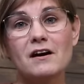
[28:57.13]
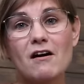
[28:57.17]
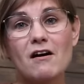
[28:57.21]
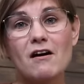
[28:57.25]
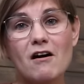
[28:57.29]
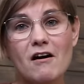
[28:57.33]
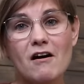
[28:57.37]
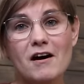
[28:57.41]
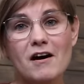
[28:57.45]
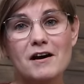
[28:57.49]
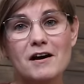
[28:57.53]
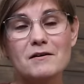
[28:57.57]

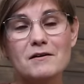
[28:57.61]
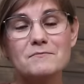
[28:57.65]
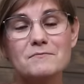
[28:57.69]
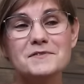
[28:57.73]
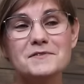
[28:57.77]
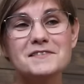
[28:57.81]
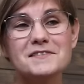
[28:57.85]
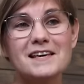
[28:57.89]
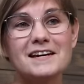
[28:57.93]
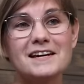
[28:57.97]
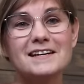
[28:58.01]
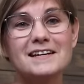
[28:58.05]

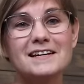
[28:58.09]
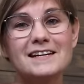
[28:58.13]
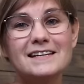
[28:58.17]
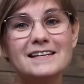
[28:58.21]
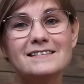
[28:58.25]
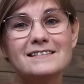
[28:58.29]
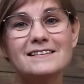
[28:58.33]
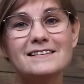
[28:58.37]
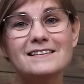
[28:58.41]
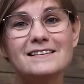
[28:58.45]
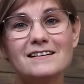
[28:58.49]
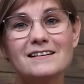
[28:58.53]
arms and
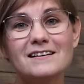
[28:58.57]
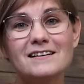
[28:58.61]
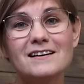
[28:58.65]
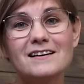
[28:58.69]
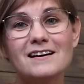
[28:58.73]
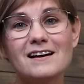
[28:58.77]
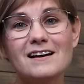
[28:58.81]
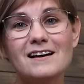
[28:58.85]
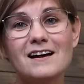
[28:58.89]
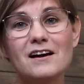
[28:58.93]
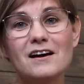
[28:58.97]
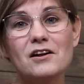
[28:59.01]
knitted
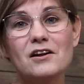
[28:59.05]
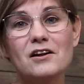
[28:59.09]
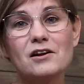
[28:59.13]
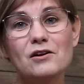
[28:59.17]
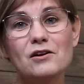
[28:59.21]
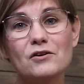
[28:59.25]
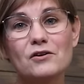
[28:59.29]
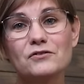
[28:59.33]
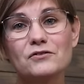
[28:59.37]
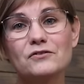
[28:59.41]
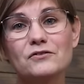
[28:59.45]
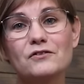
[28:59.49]
a
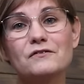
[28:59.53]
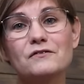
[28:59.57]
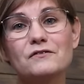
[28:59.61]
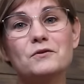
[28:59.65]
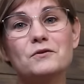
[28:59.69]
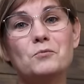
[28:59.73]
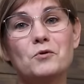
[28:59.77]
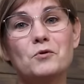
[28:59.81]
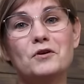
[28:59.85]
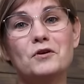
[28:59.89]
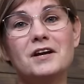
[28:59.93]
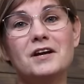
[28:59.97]
lot of the
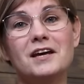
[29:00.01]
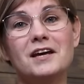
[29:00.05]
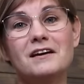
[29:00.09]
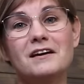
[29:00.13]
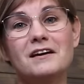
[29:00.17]
body.